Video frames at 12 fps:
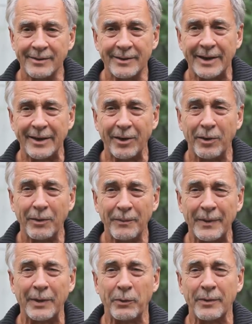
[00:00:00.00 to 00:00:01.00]
You know,
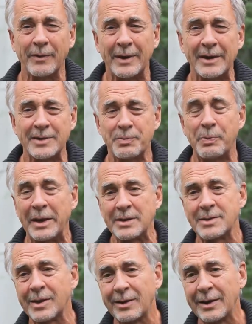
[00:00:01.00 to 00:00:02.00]
it is
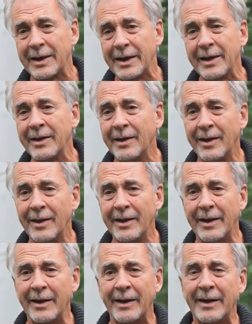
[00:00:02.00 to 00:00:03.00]
basically
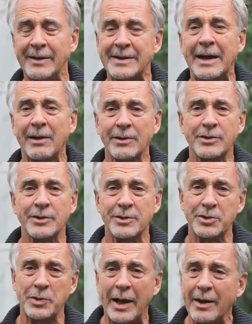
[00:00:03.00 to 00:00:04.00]
an intelligent
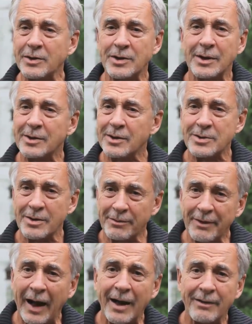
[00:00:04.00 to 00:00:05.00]
strategy to
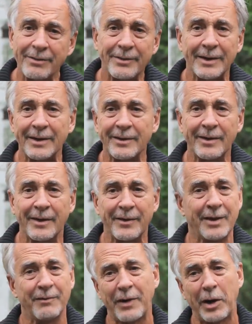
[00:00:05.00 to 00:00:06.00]
survive in the
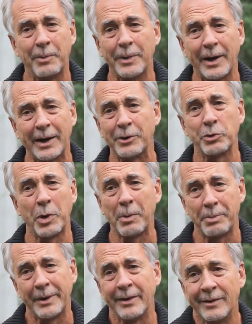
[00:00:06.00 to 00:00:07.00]
environment I grew up
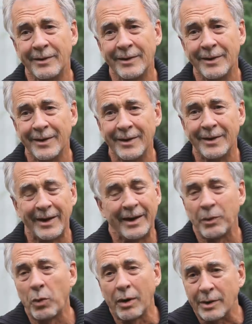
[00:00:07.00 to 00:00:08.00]
in, and it
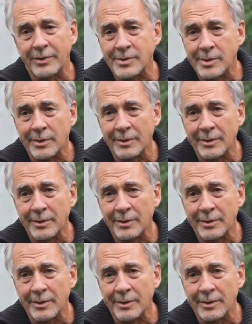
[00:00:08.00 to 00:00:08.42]
works.